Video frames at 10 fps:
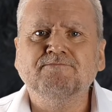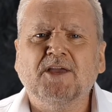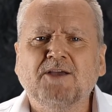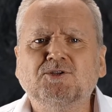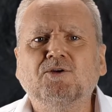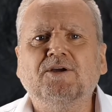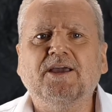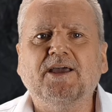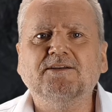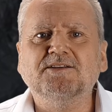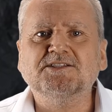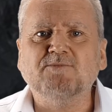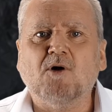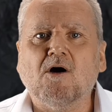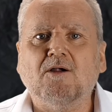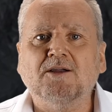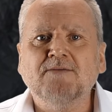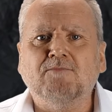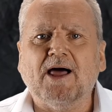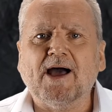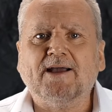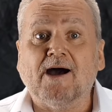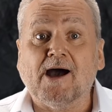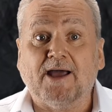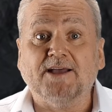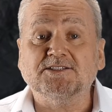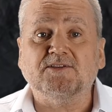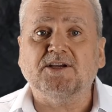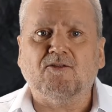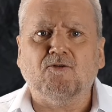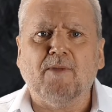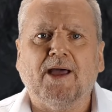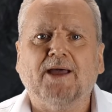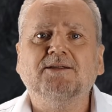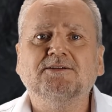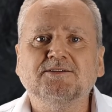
He was looking into the small, black eyes of the other man,